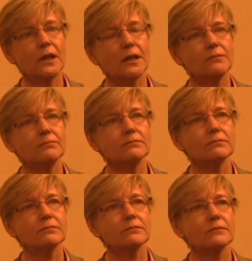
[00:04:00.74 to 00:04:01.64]
um,
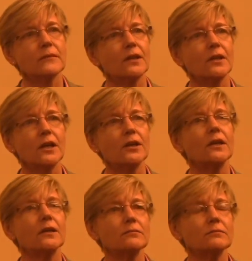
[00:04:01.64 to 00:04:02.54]
there,
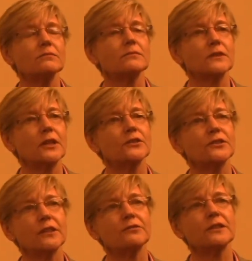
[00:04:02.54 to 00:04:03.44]
um, there's
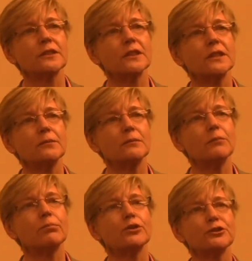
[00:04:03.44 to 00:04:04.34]
definitely a,
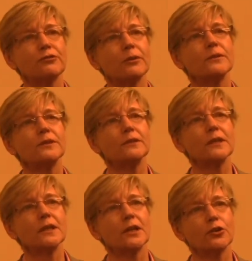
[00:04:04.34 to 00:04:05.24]
a push from the
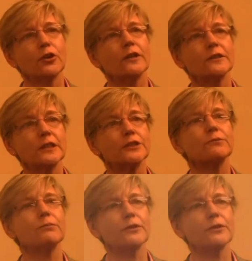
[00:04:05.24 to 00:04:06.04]
accreditation